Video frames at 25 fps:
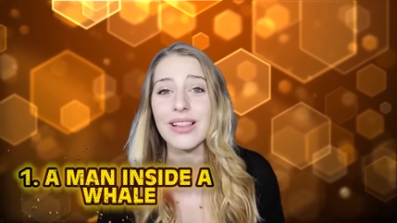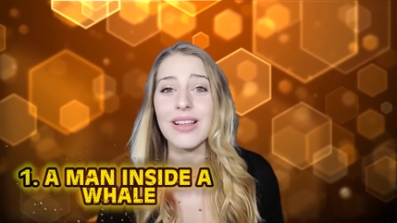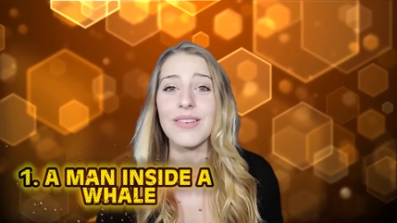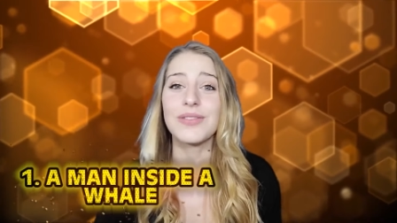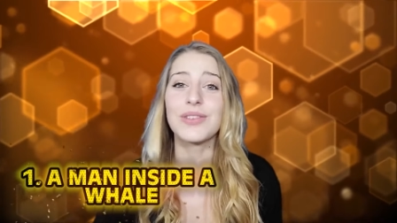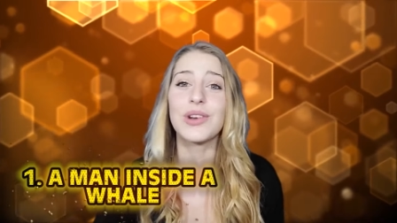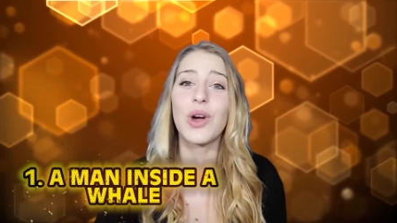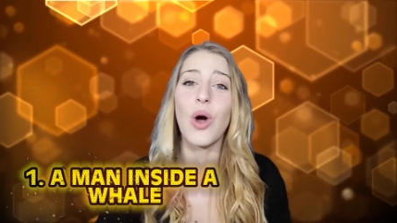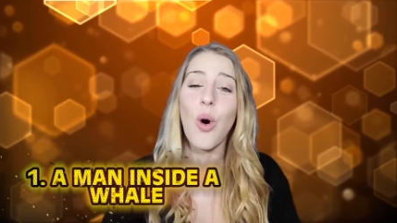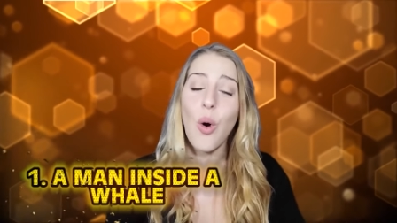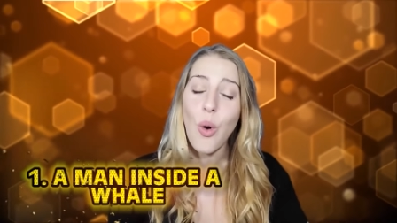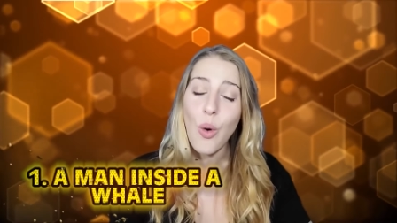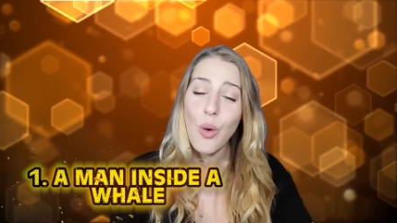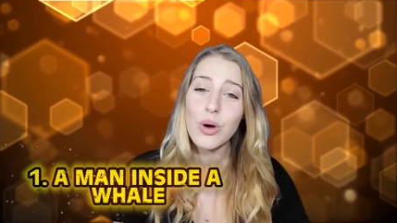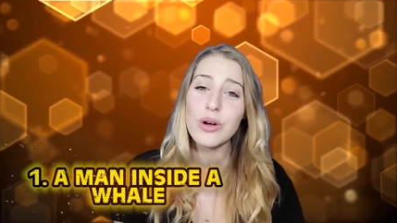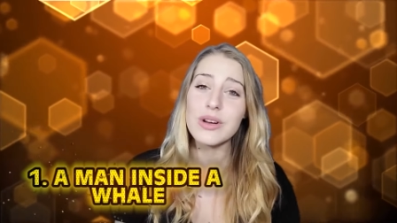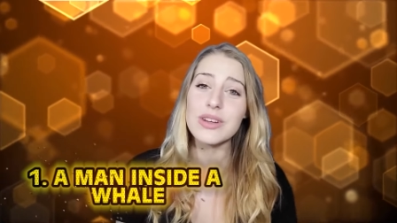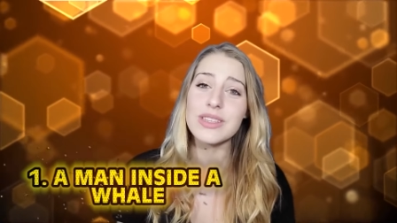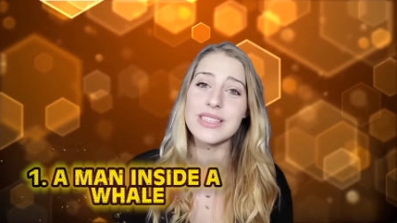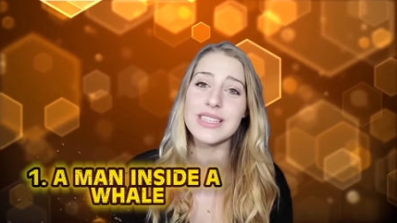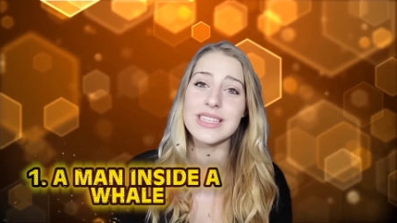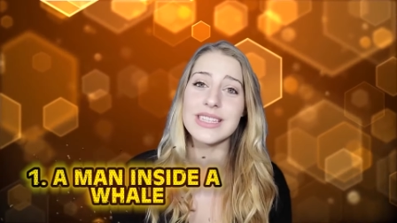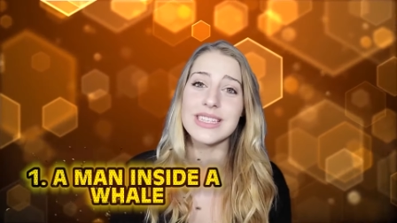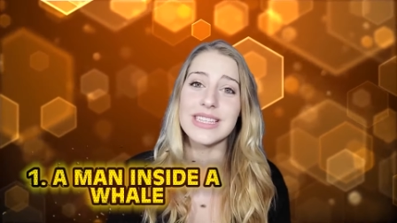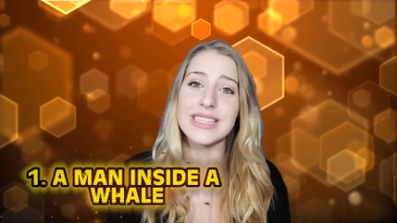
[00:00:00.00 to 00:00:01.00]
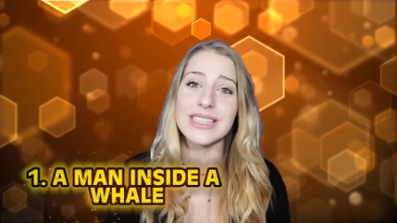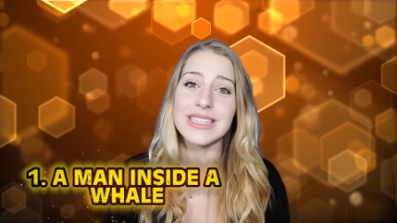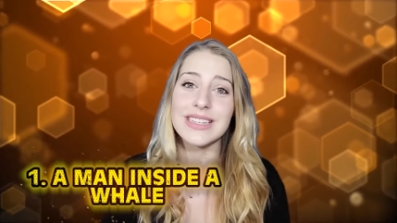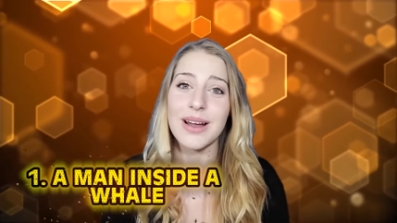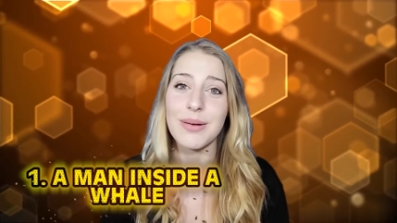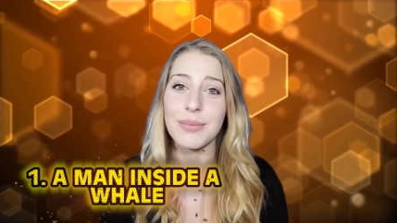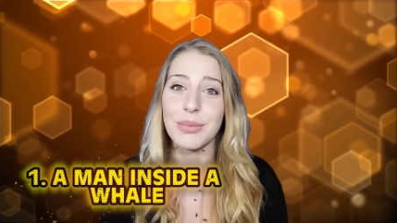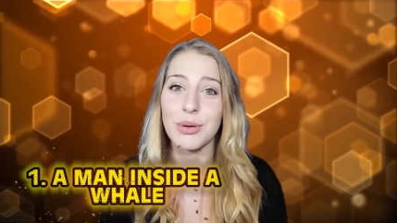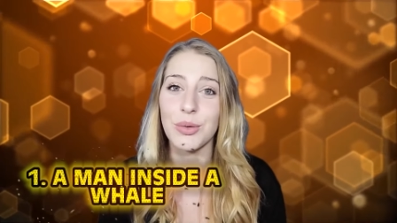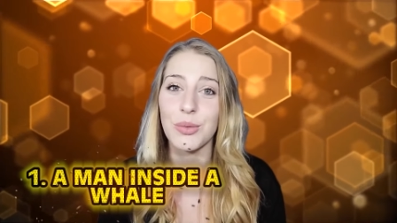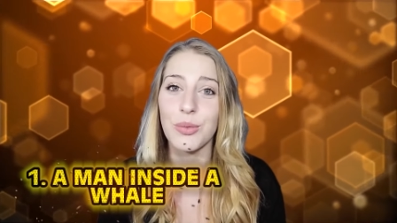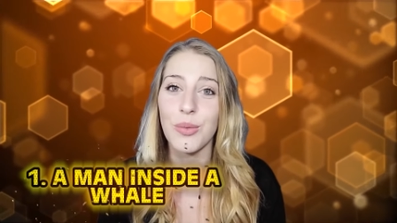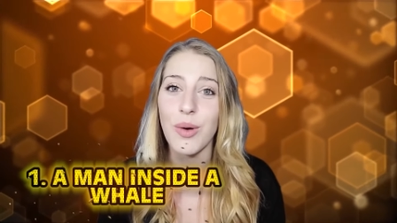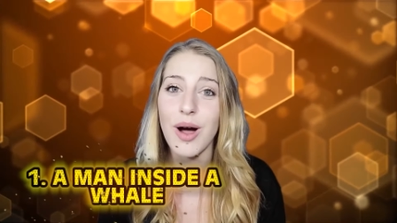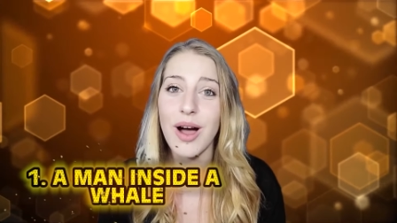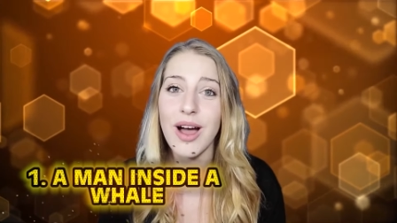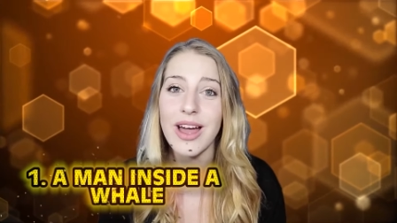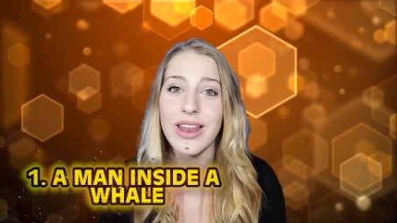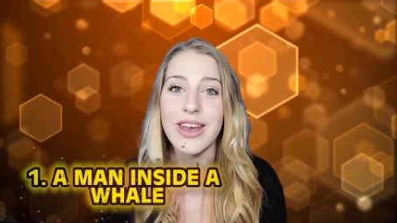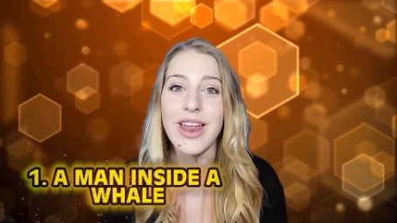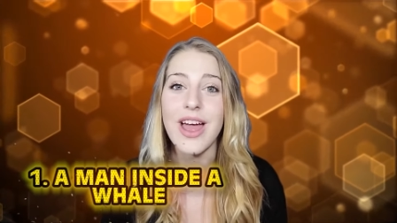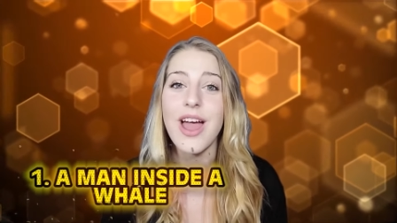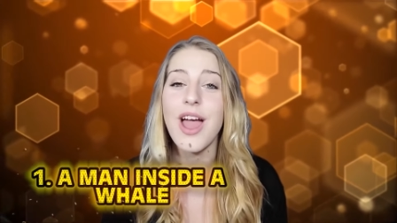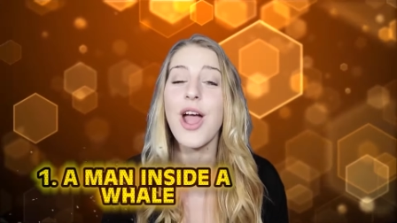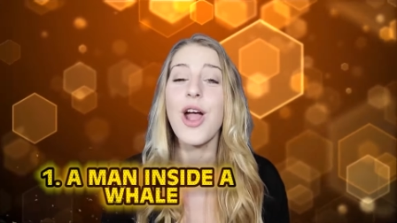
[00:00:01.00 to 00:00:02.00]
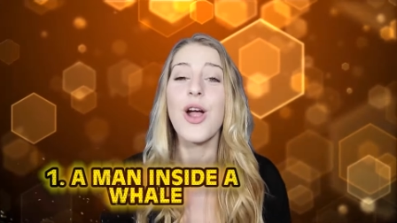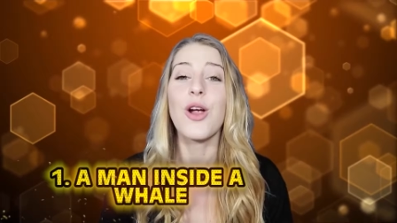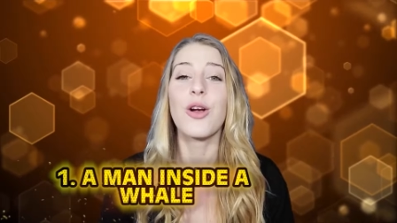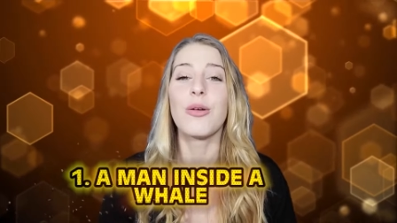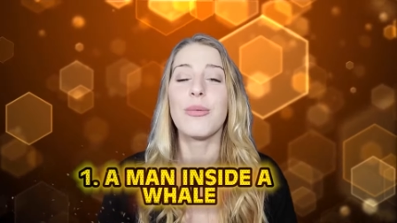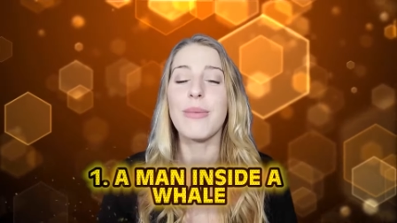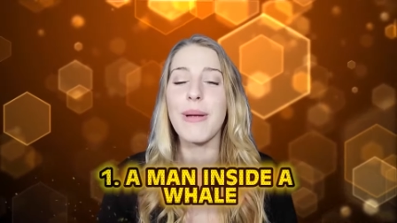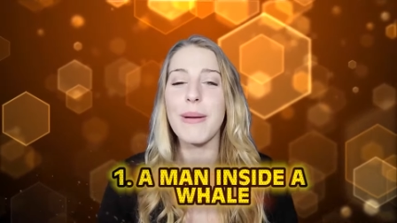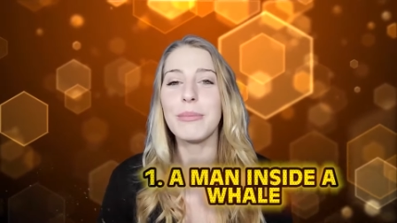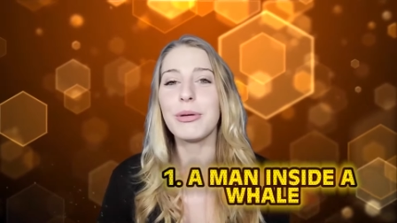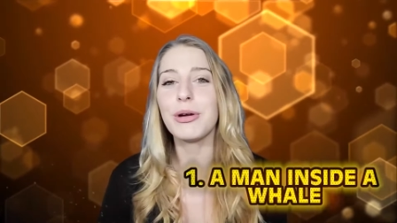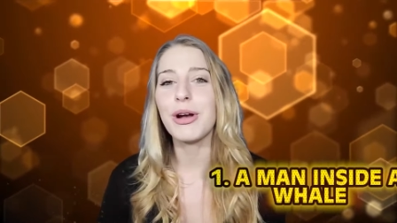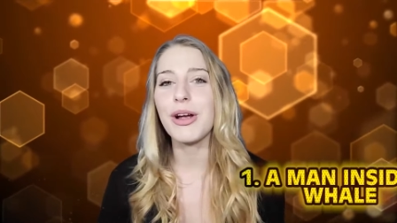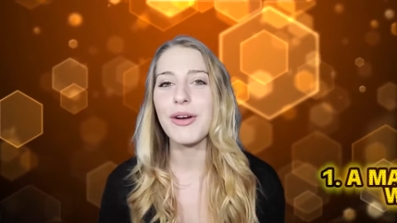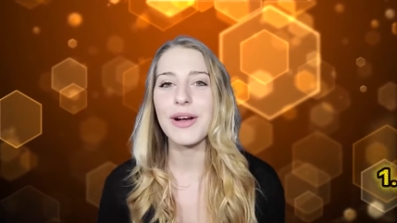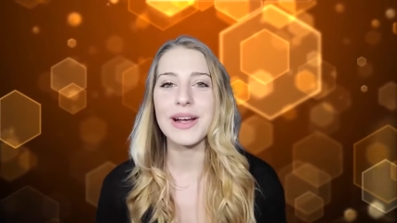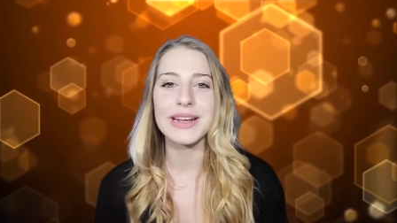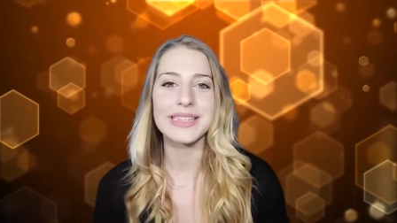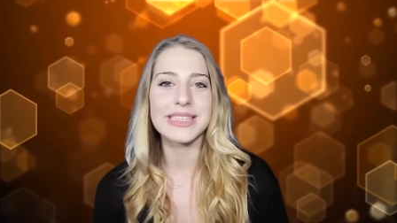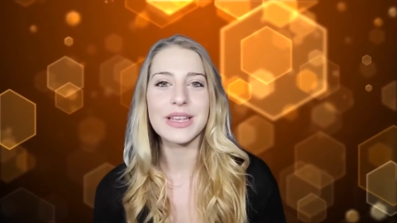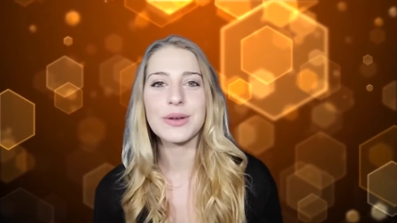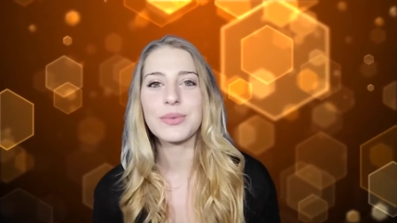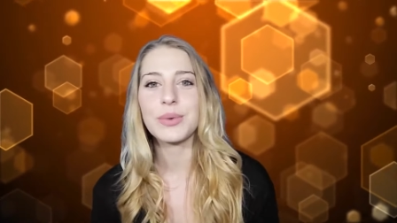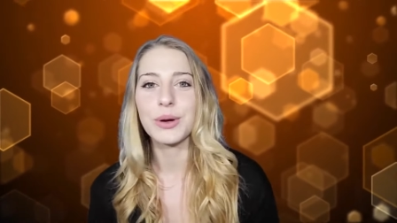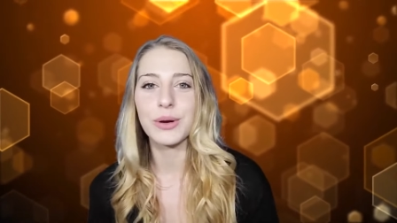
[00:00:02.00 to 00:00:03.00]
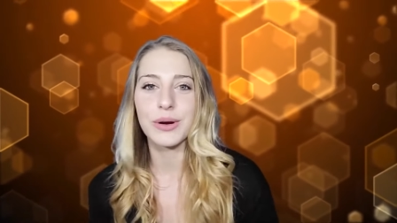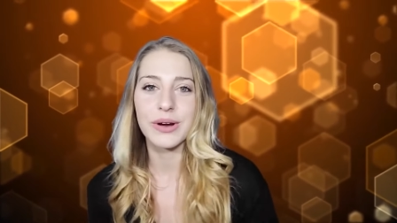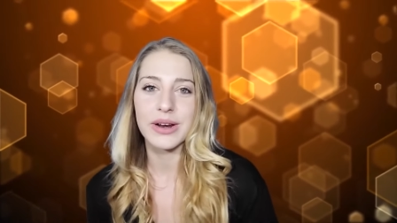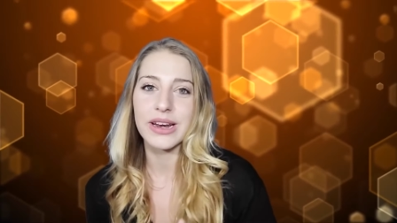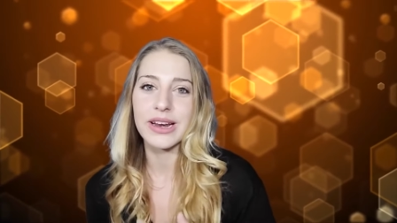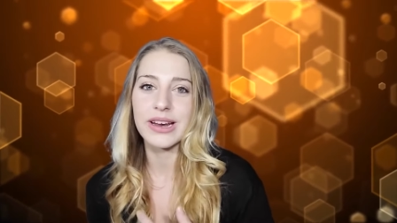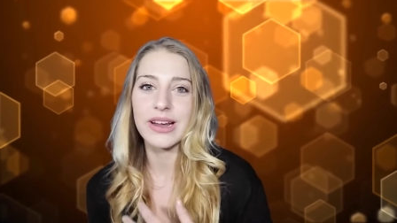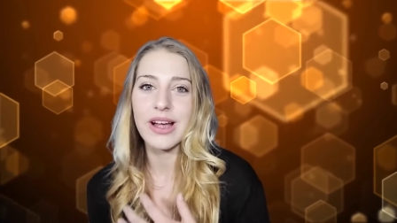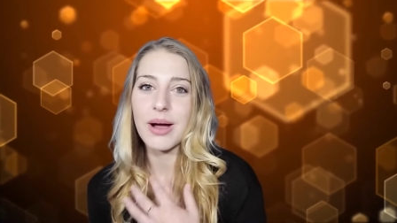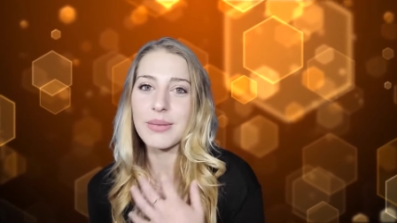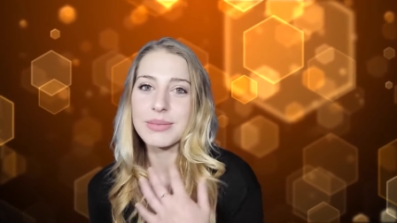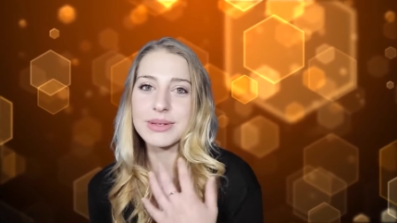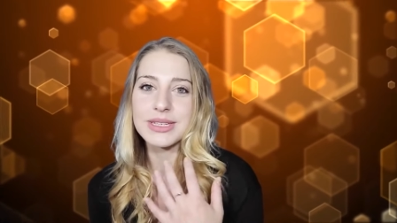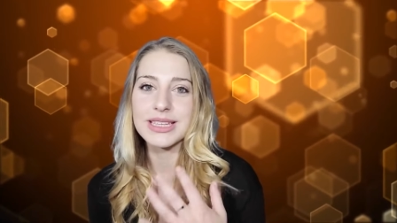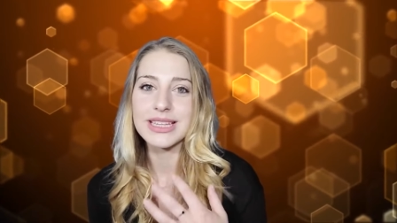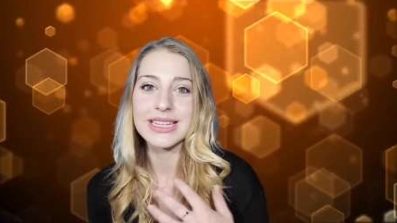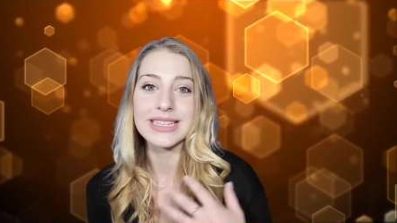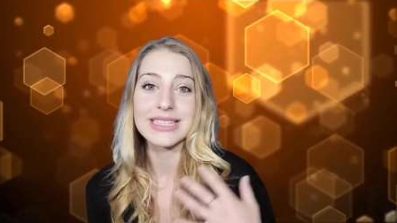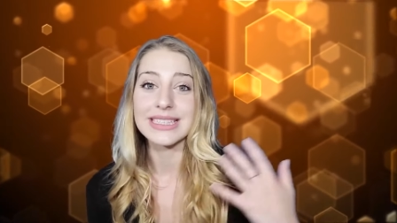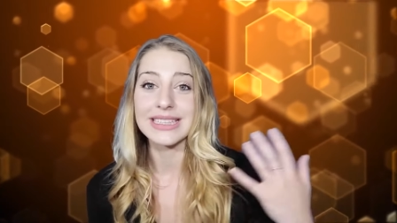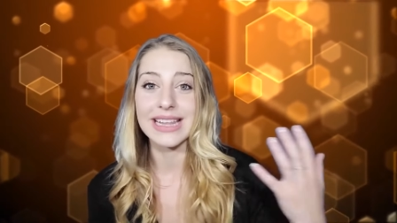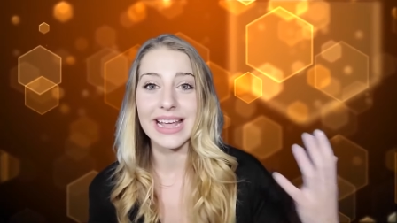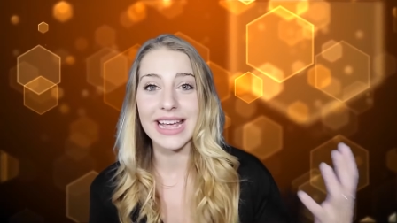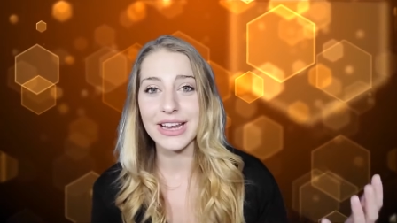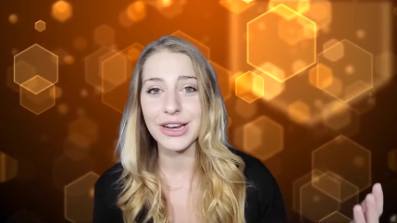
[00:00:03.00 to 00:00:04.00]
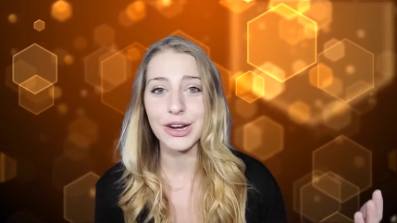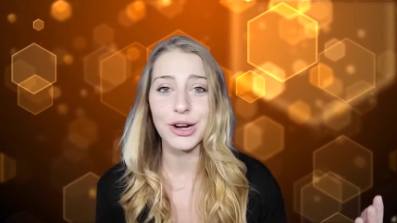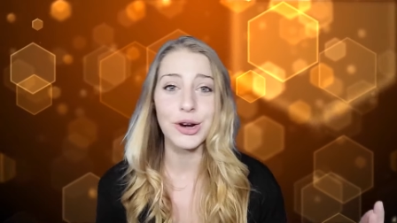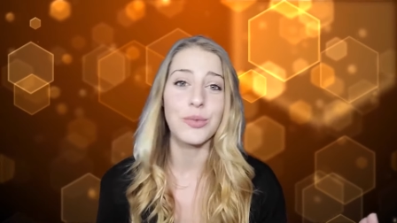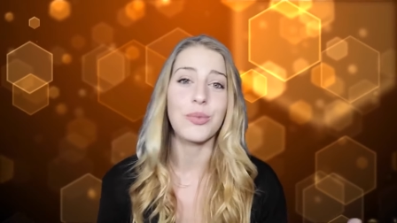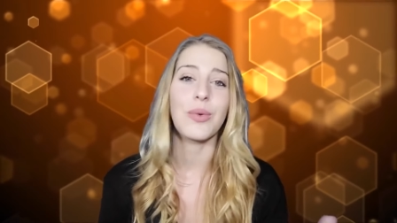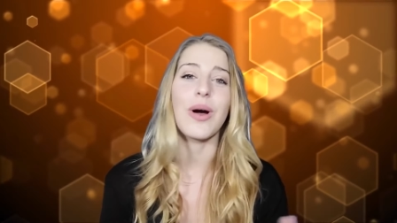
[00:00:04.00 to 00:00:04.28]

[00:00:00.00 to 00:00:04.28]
Of course this is number one. Remember how I said we were gonna come to this later?